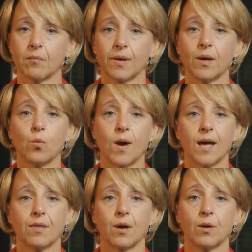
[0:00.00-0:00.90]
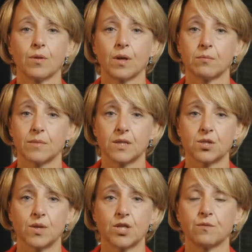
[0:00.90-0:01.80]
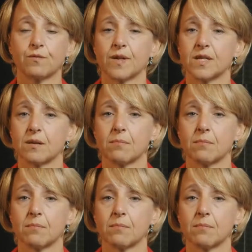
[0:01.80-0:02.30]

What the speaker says: Be aware though that administration fees